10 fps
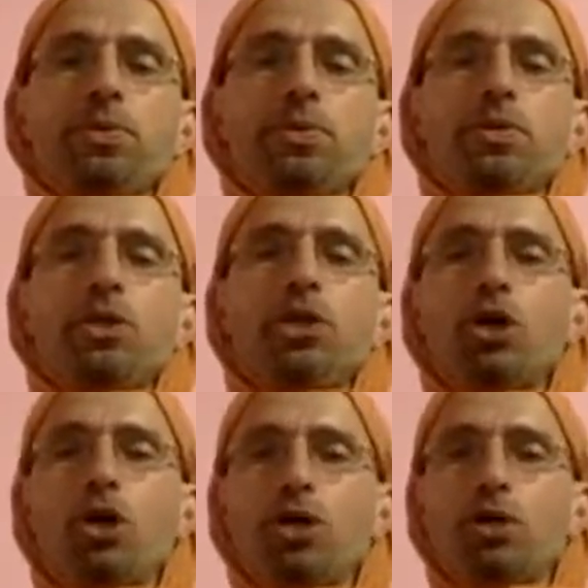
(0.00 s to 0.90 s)

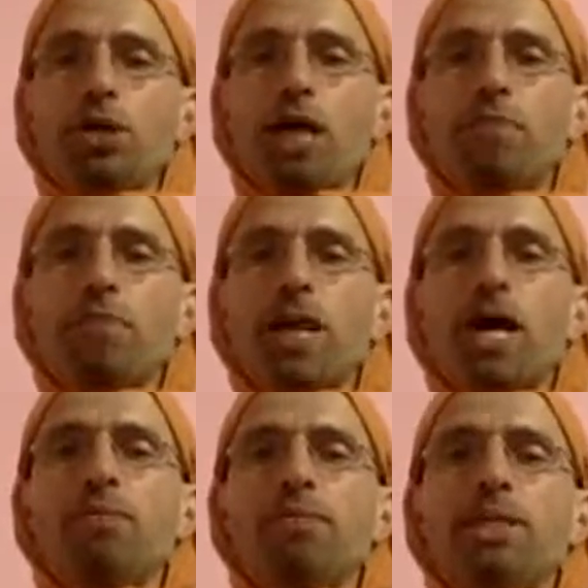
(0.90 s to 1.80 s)
Your upper
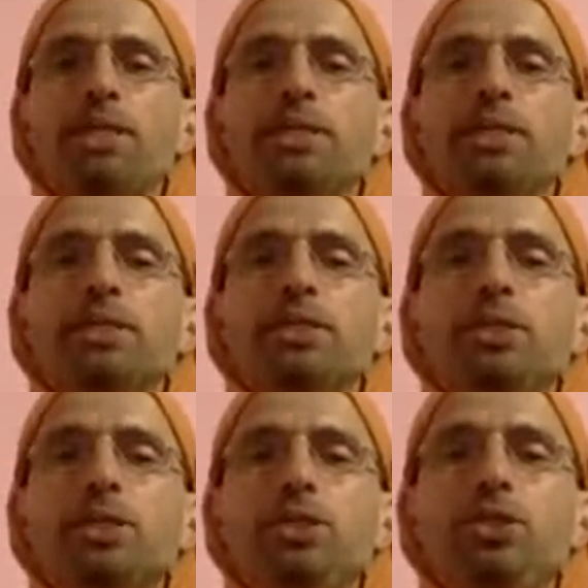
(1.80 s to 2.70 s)
arm area,
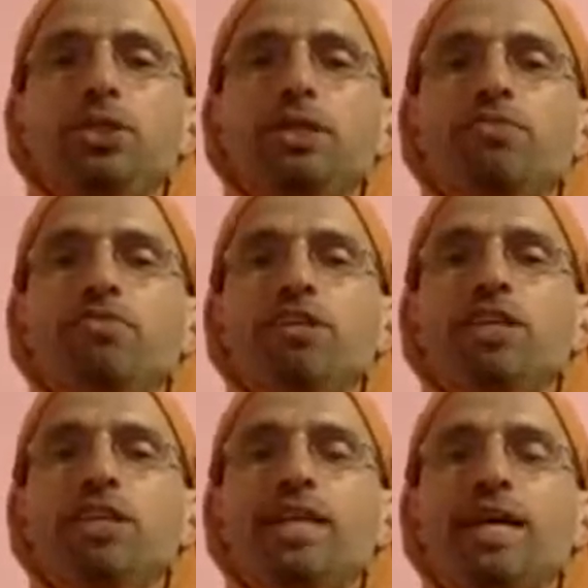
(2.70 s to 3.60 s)
you can
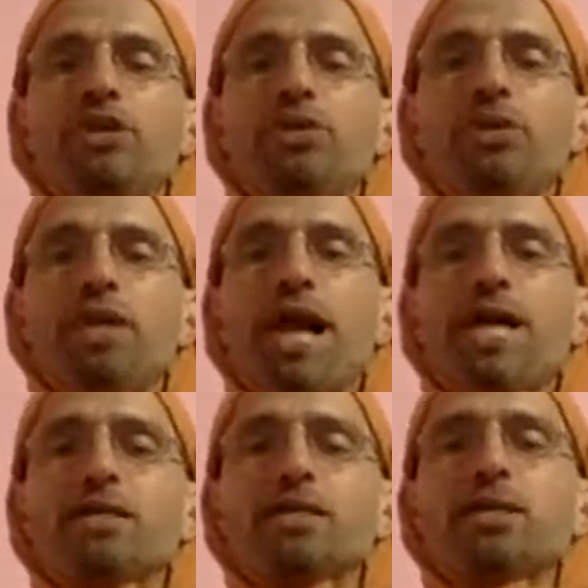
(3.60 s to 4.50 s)
feel that you're
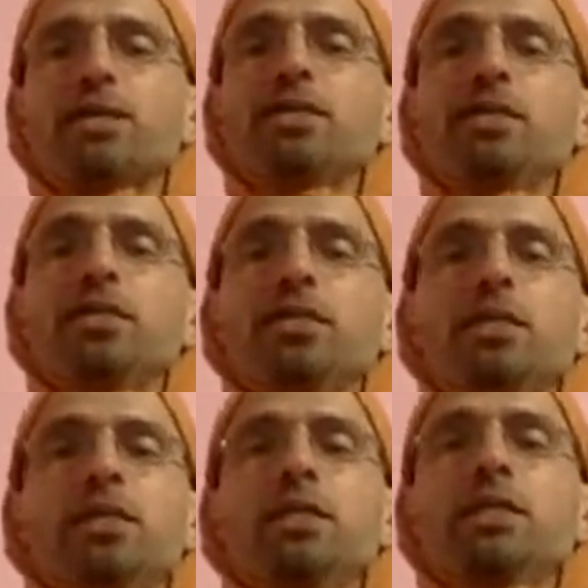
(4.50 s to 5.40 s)
relaxing, that
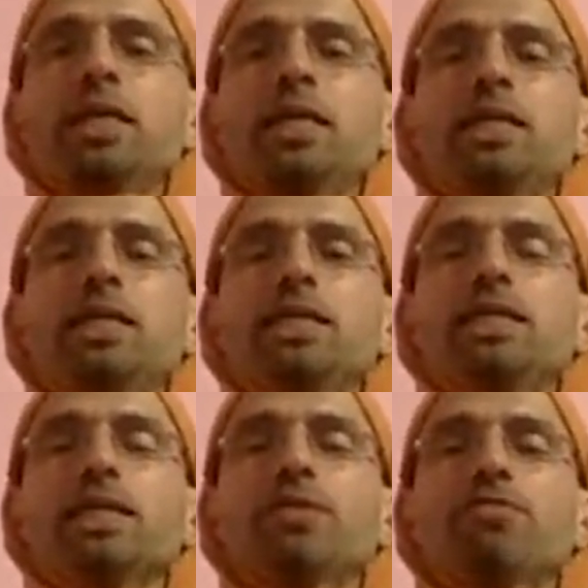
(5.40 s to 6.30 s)
any
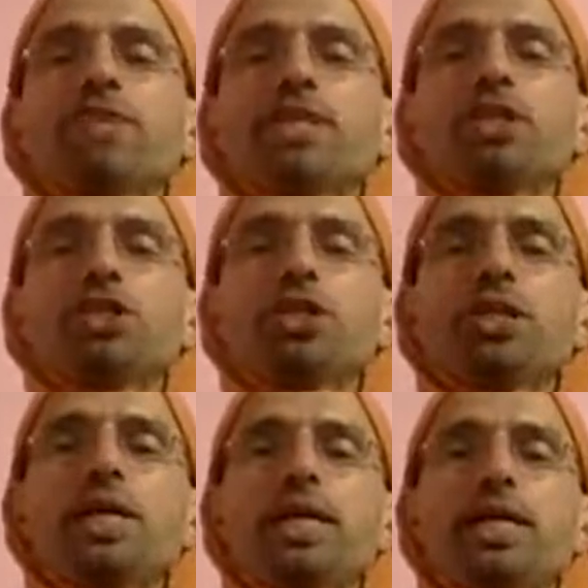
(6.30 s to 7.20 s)
kind of tension there.